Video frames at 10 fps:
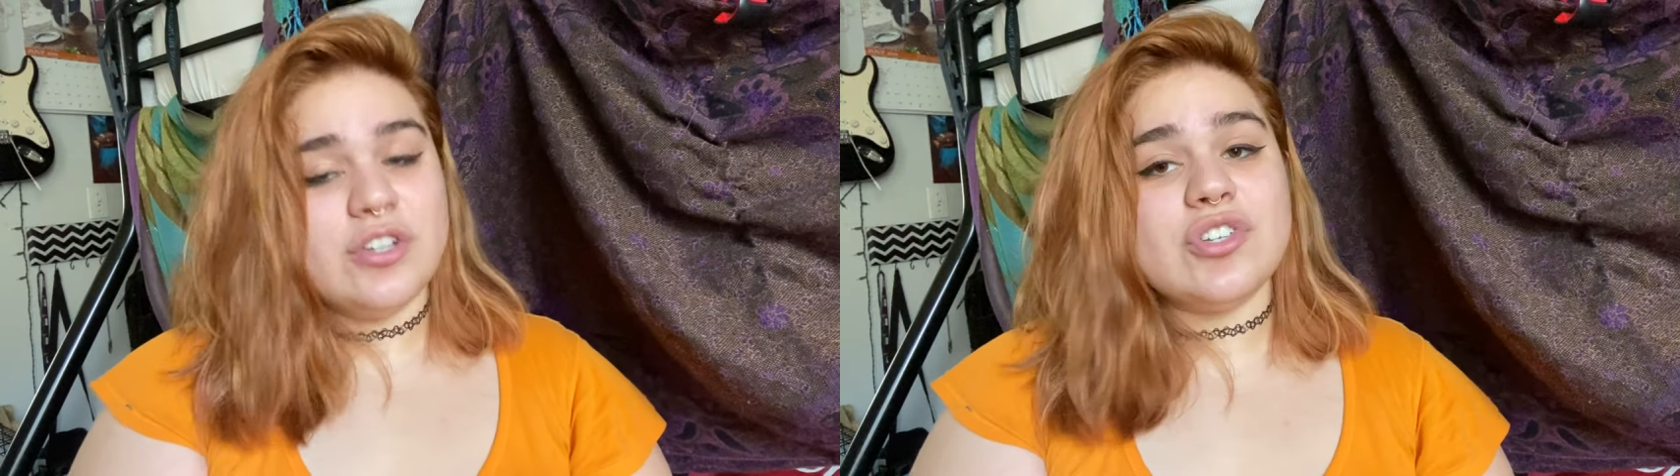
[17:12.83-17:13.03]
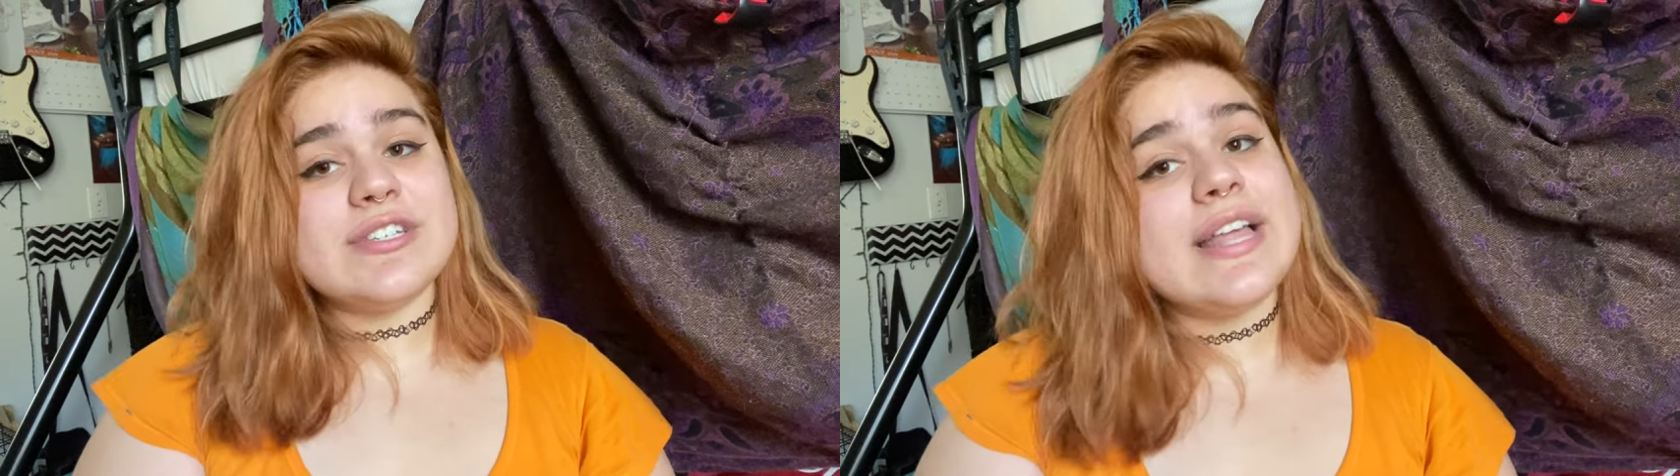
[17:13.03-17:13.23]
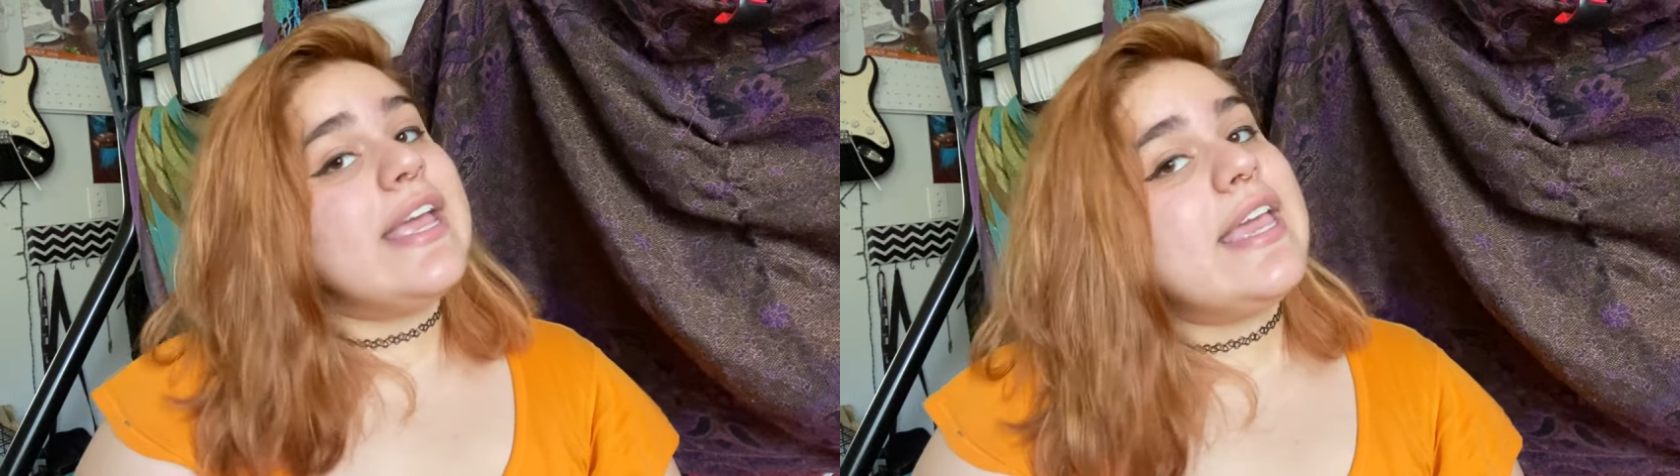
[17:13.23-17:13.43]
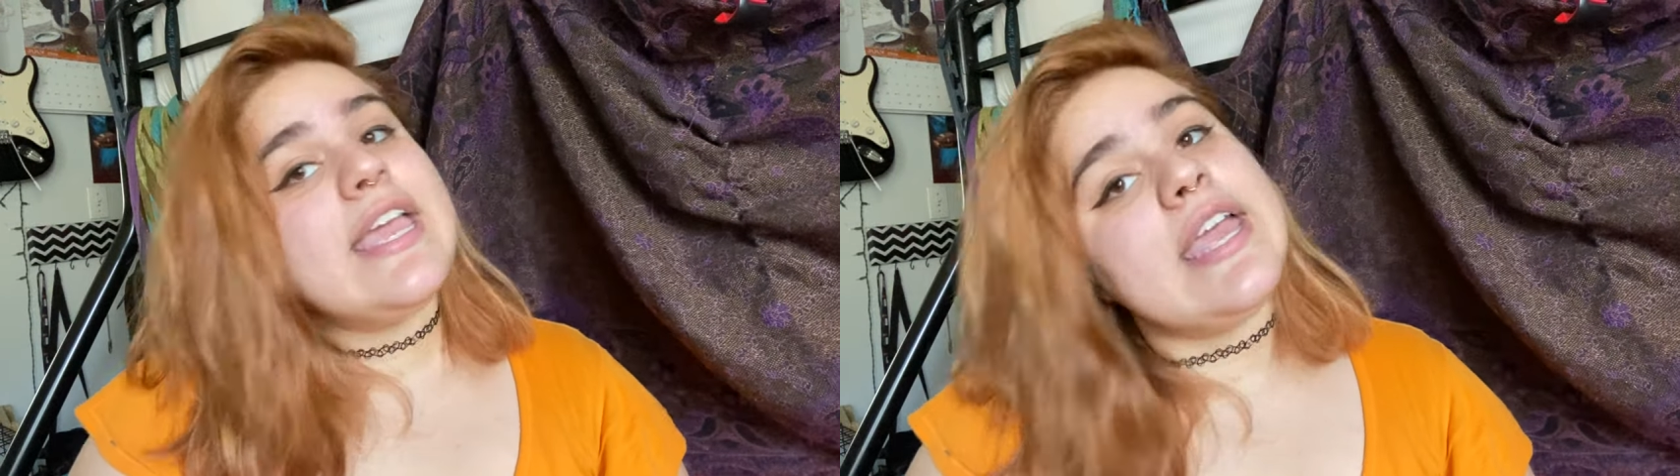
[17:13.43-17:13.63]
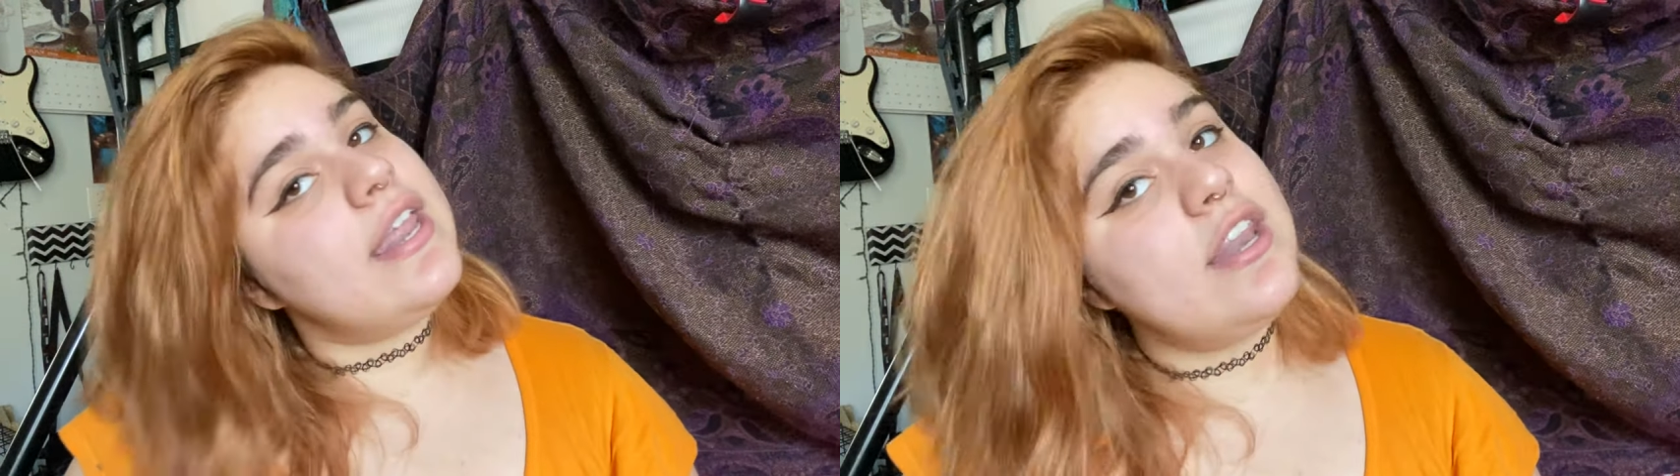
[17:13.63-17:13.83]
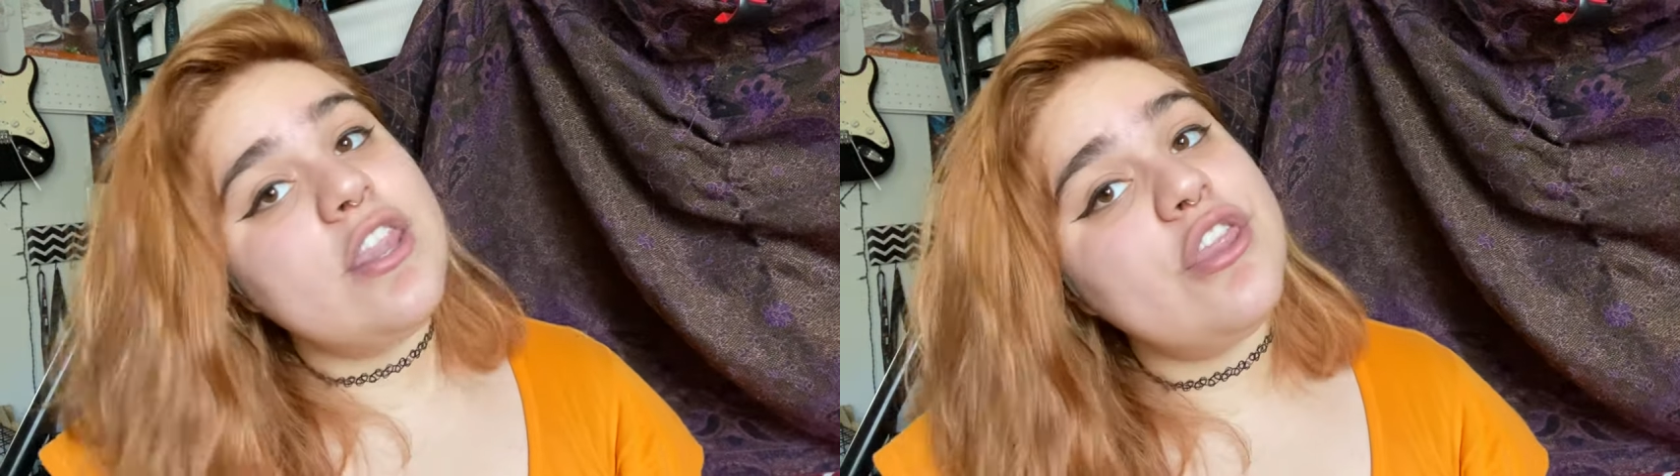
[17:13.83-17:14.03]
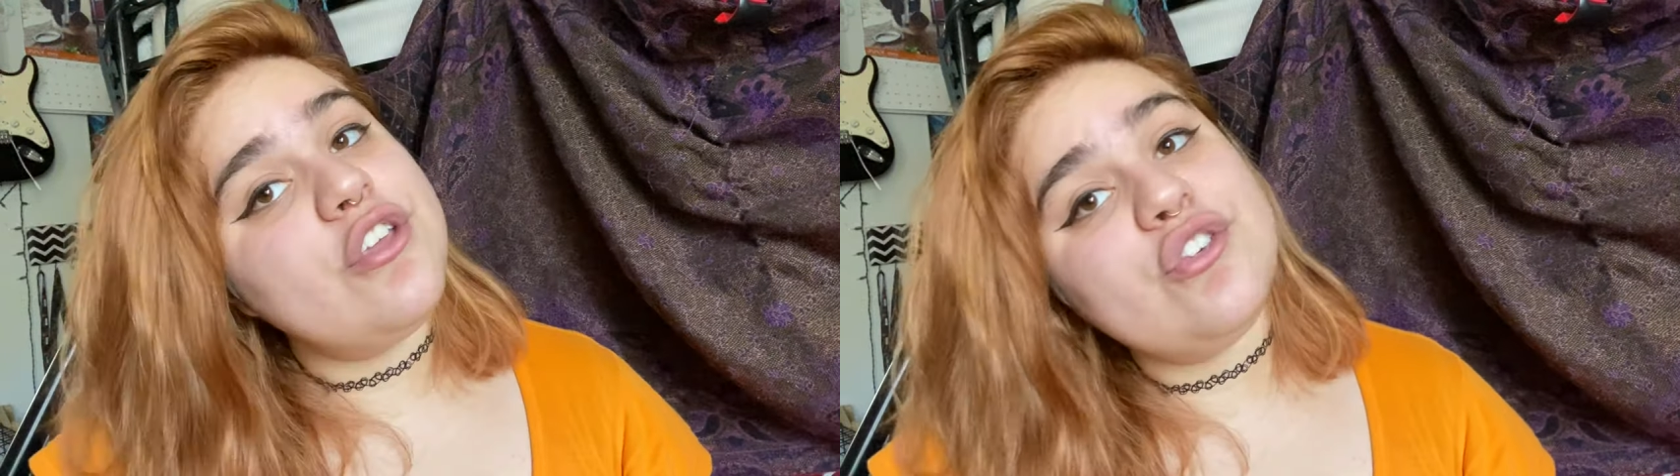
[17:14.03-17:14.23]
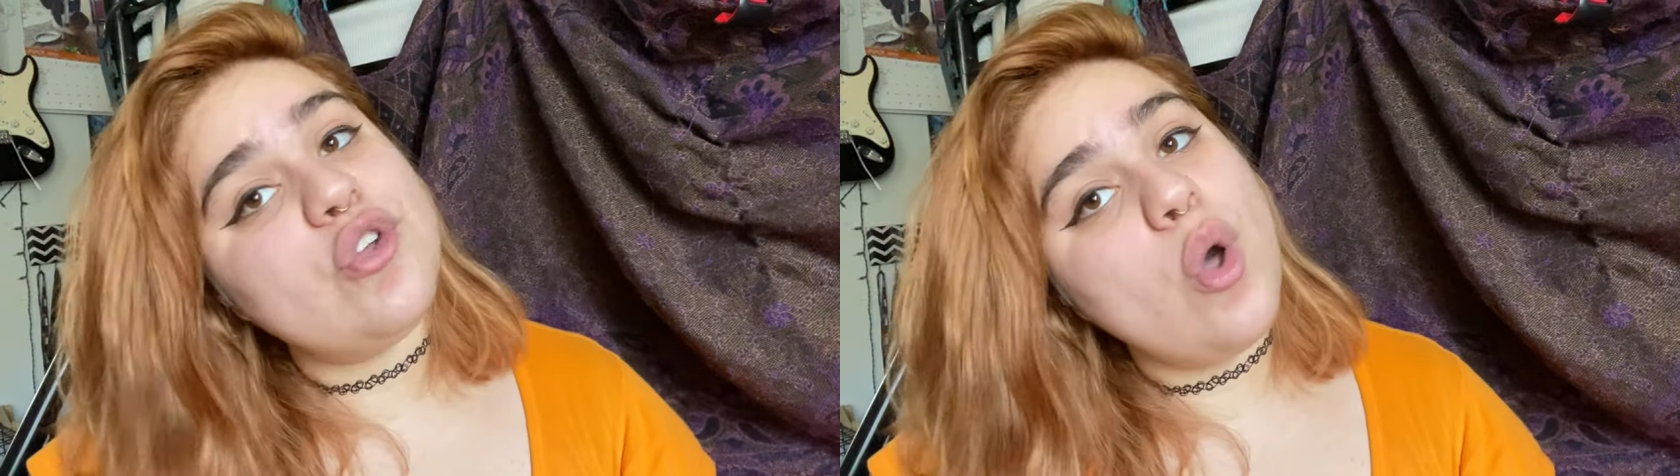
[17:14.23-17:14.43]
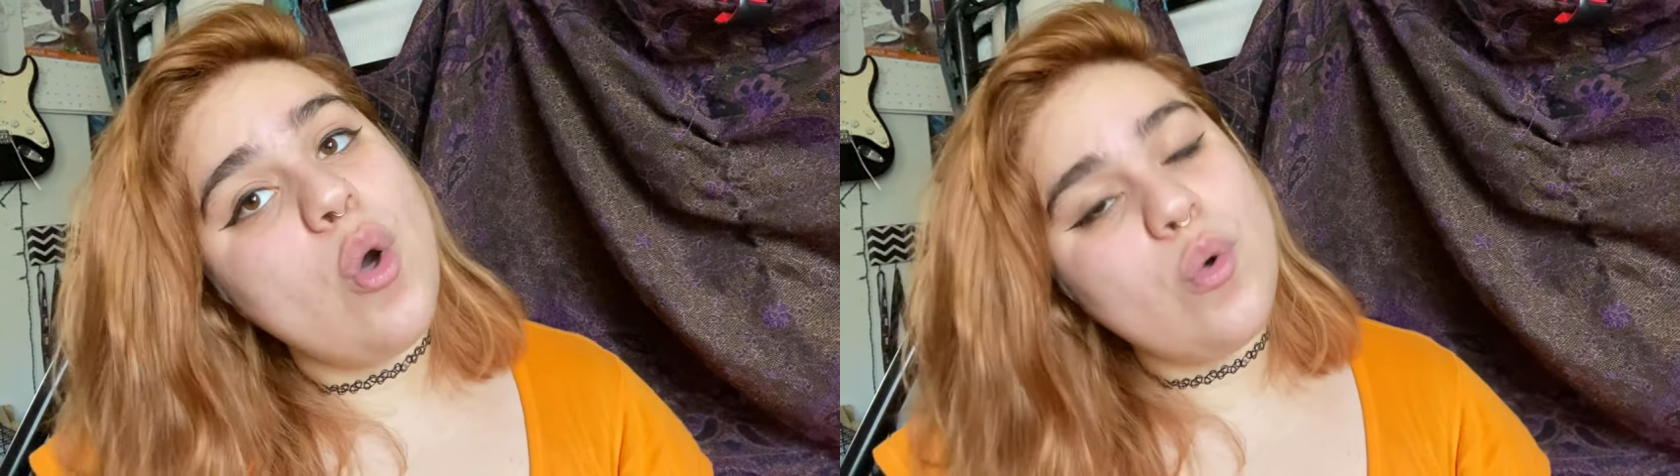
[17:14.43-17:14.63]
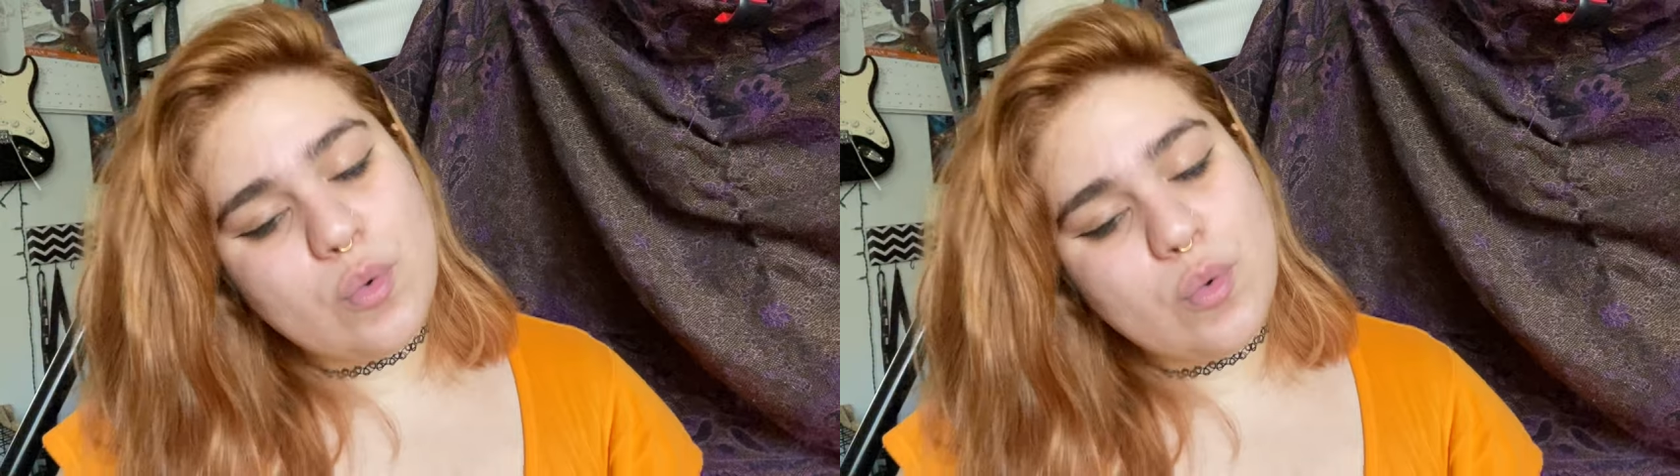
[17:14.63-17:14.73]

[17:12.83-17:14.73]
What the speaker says: just like in the show.